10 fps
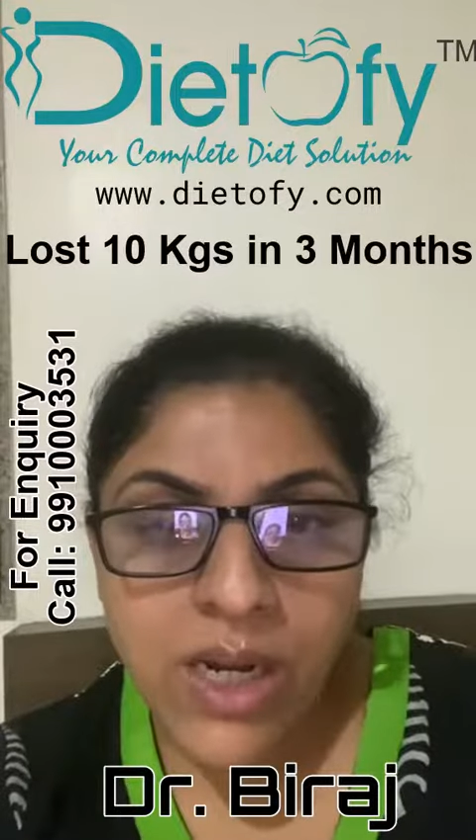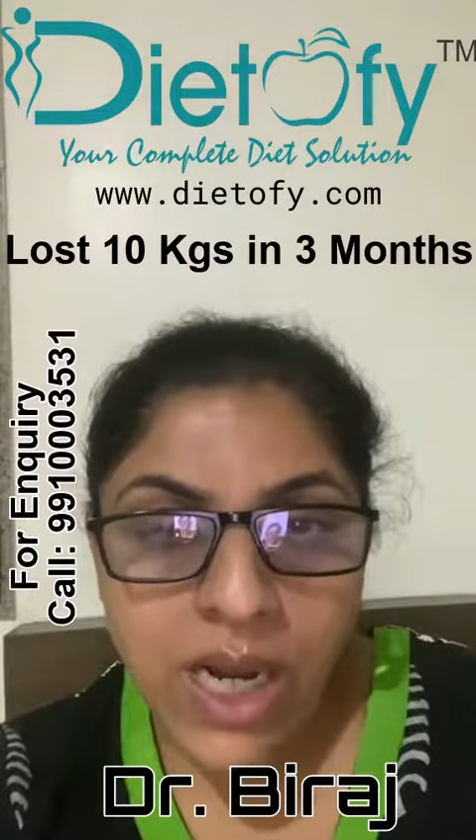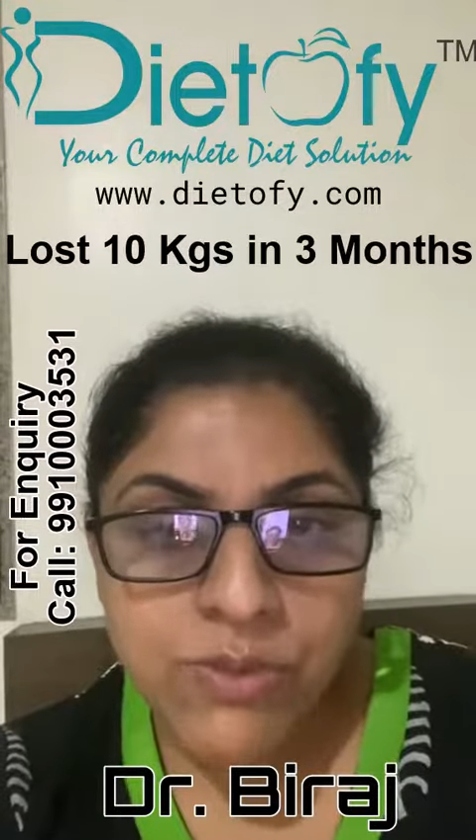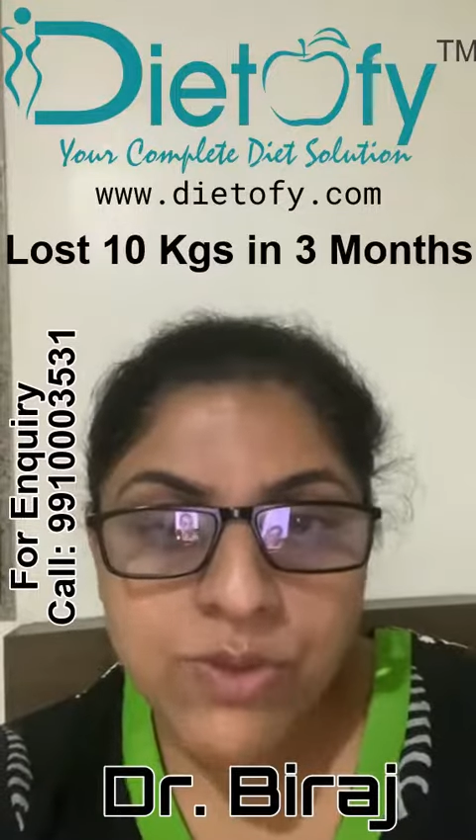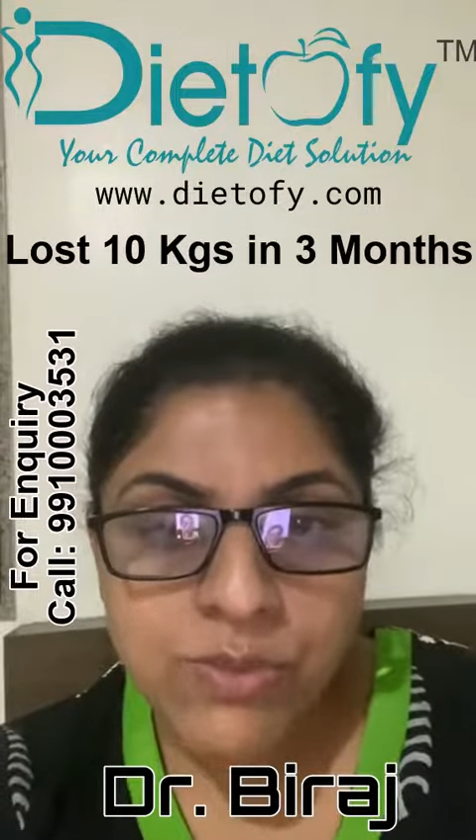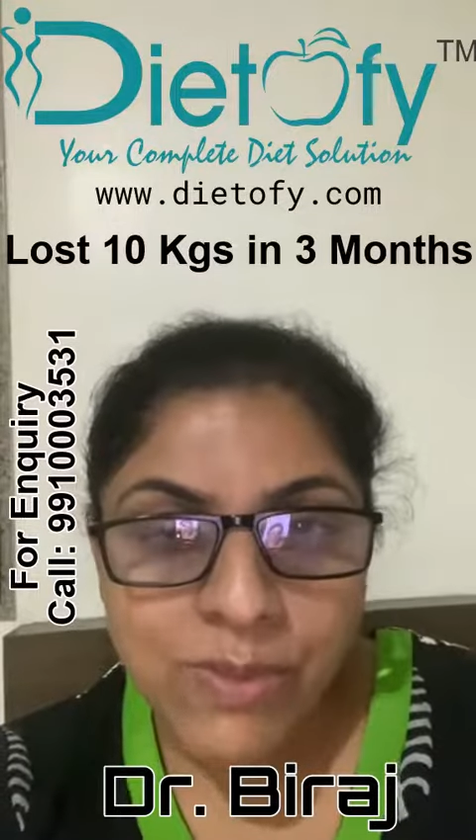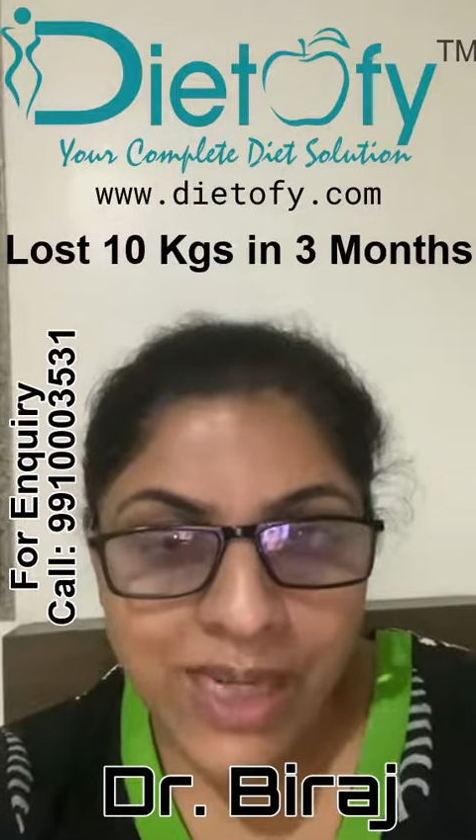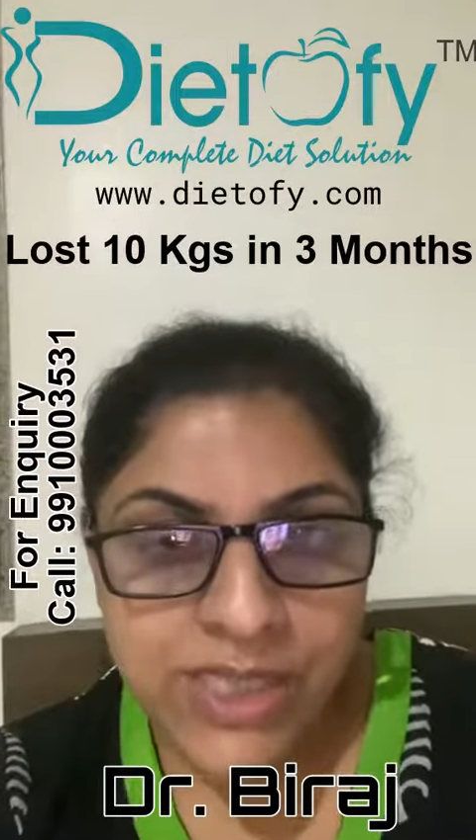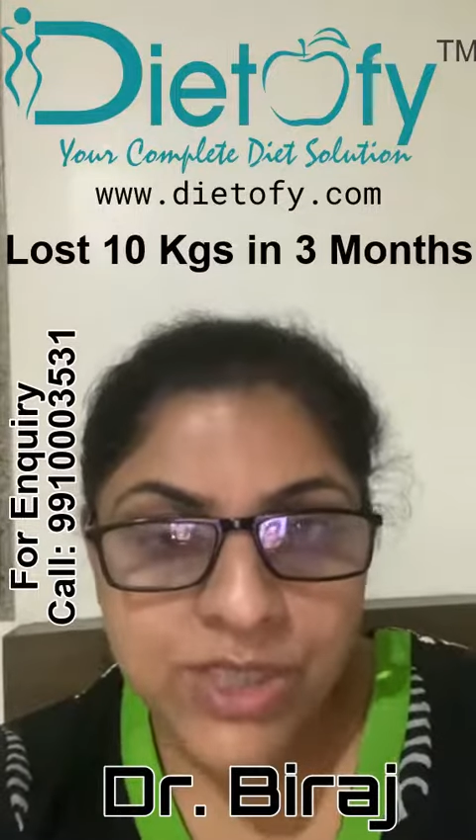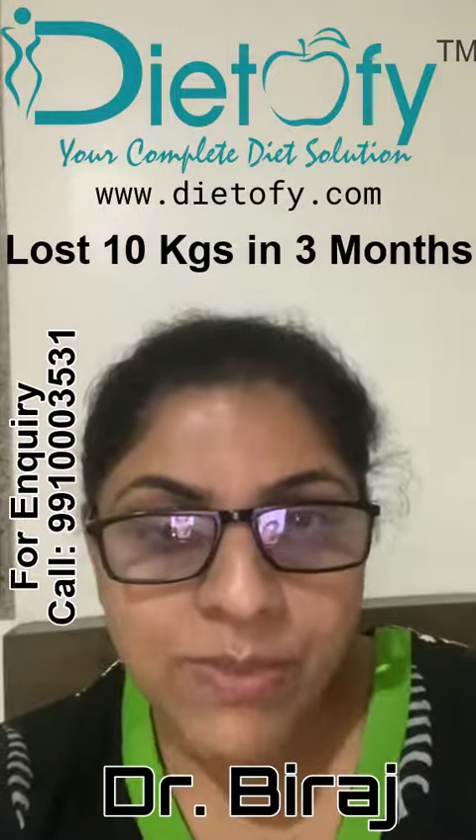how to
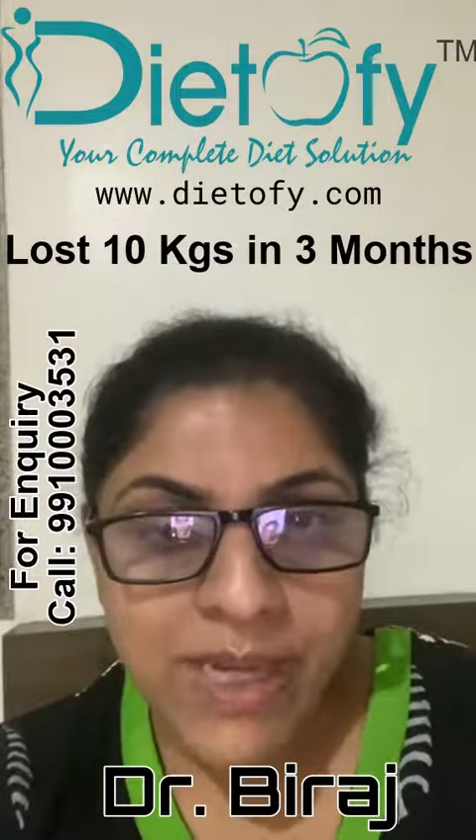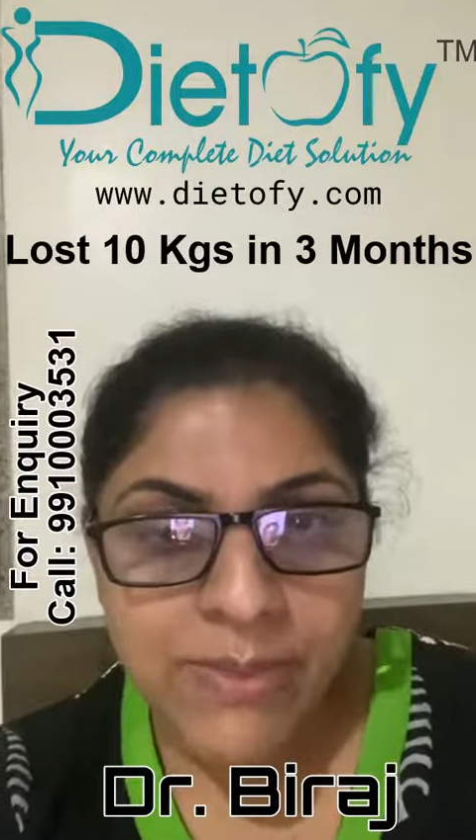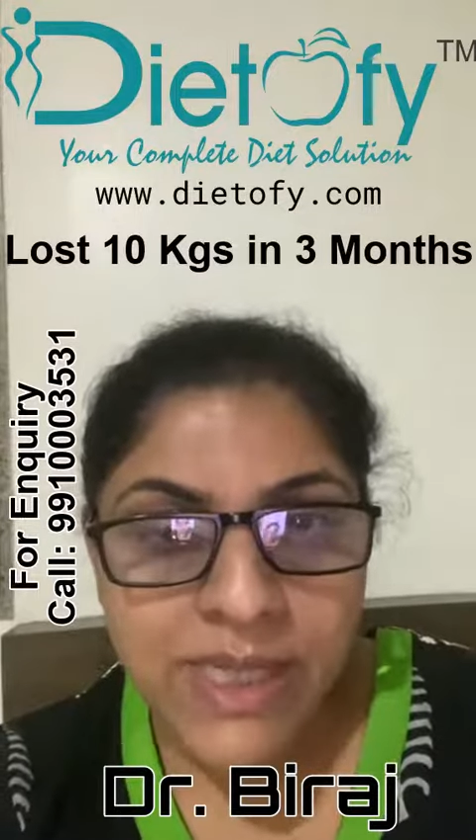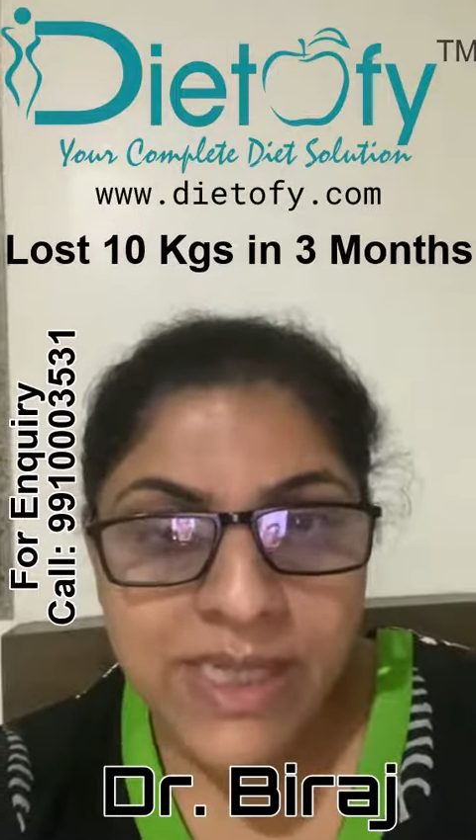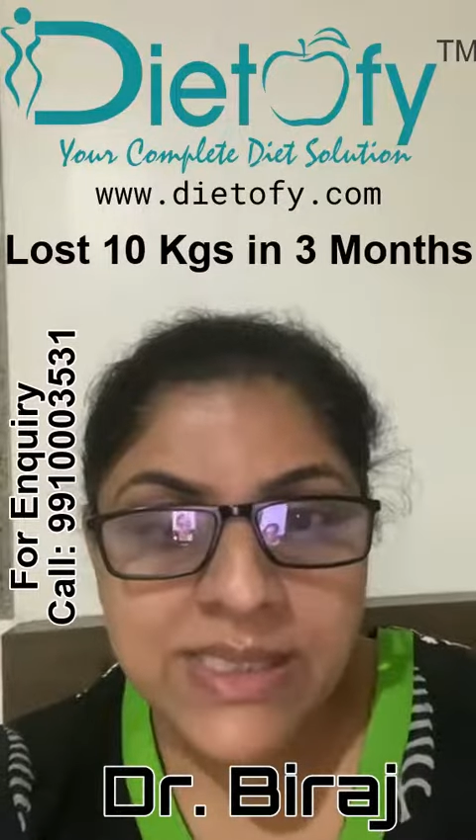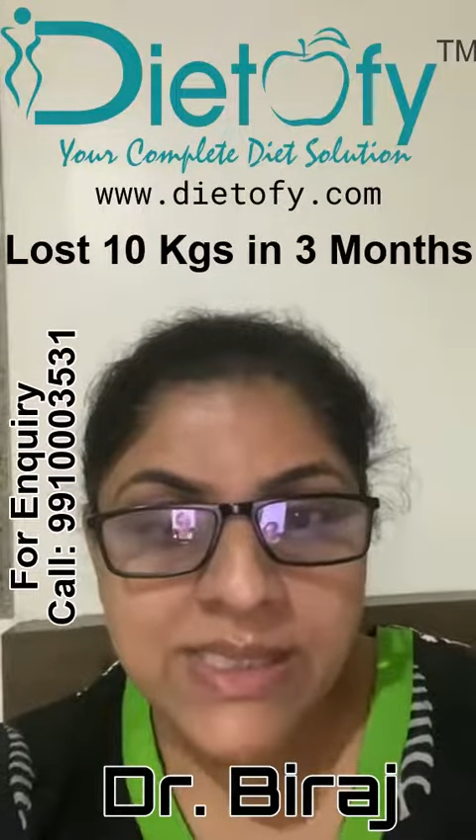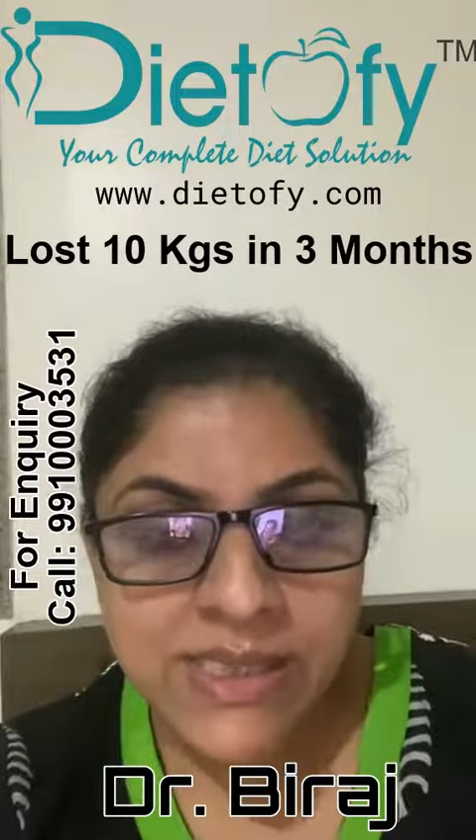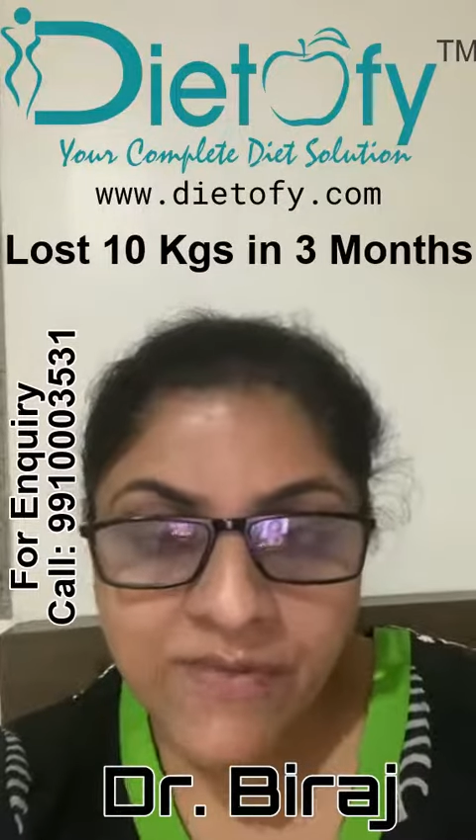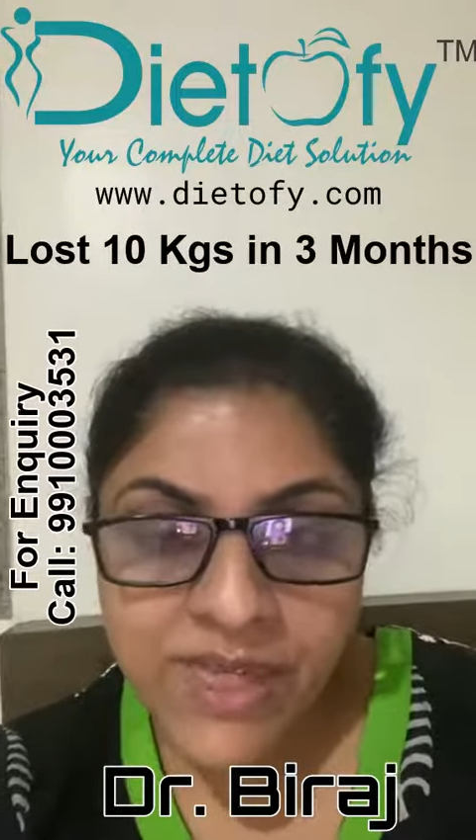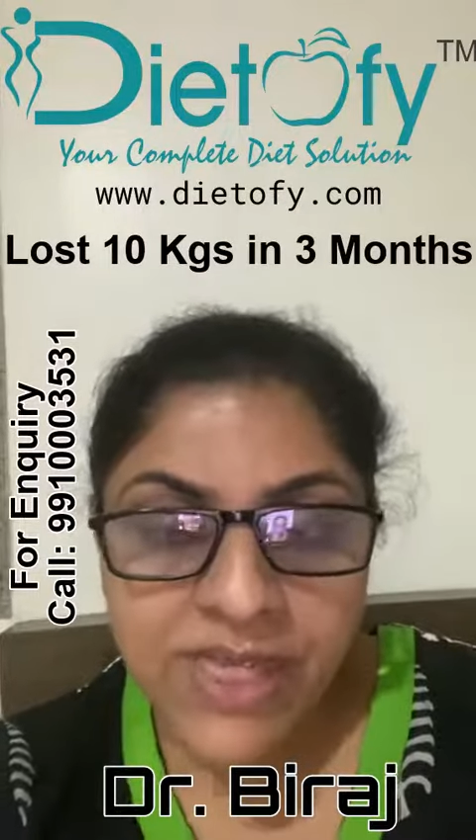manage my meals in
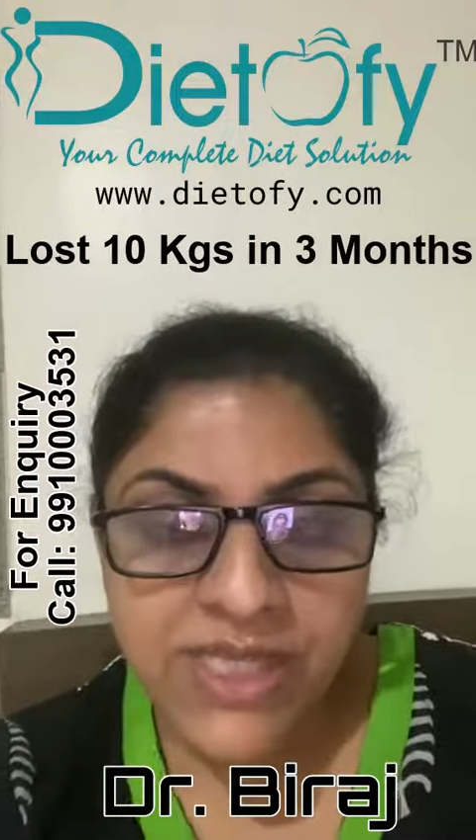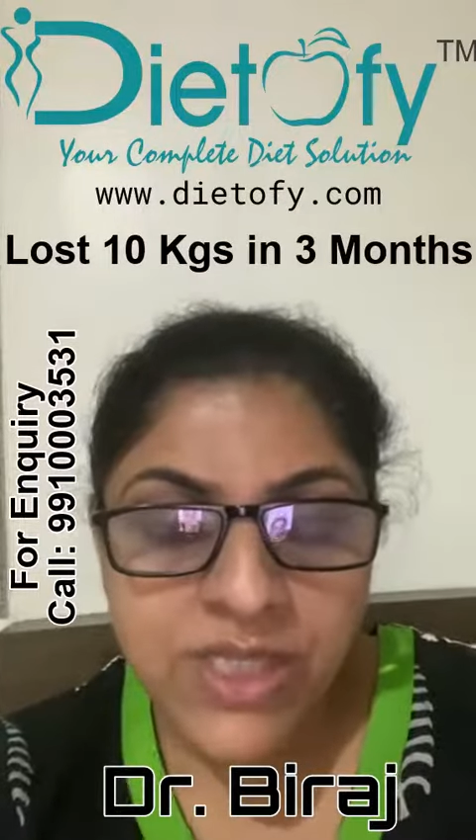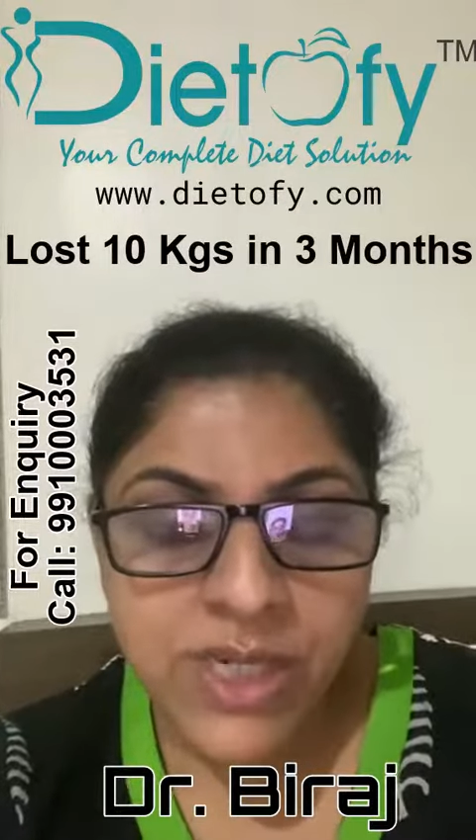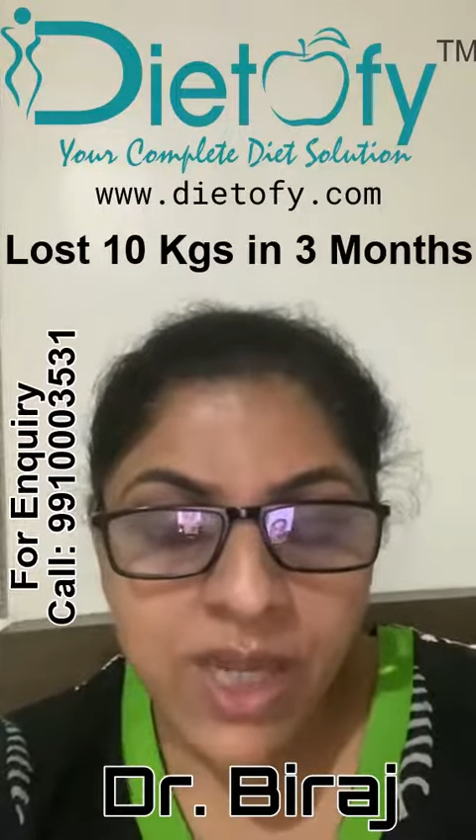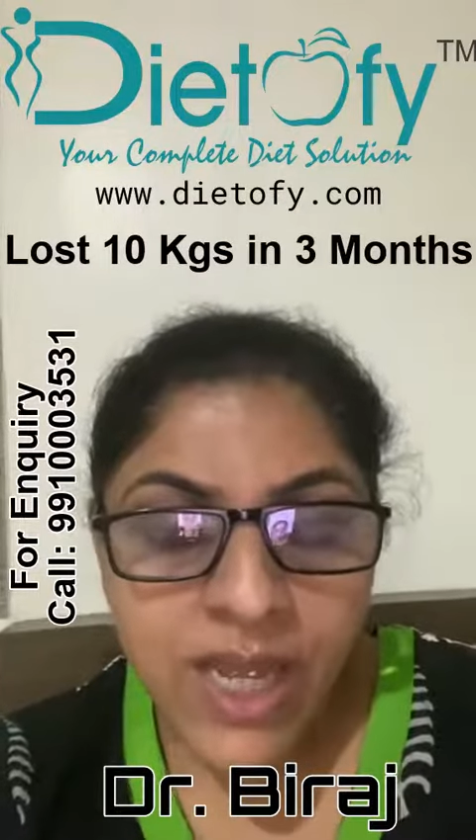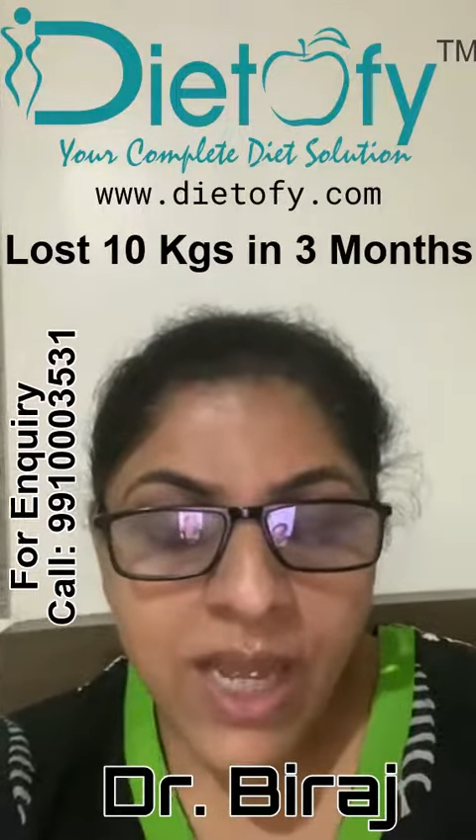the vacation